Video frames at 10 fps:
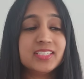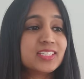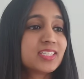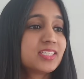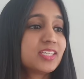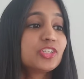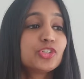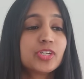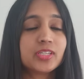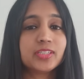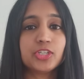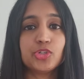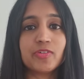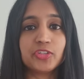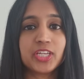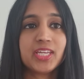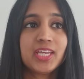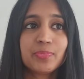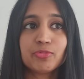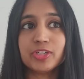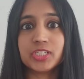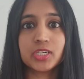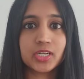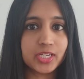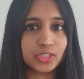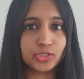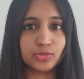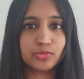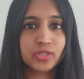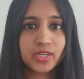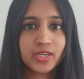decision that you have to keep returning to.